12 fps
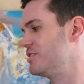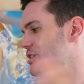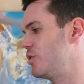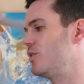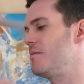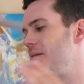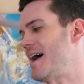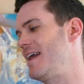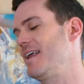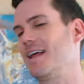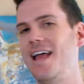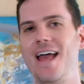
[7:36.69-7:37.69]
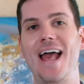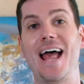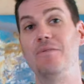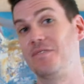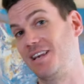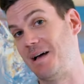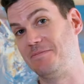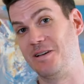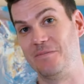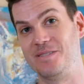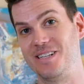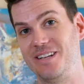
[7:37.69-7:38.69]
shoulder padding and with a
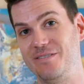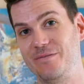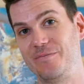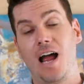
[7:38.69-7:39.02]
laptop sleeve.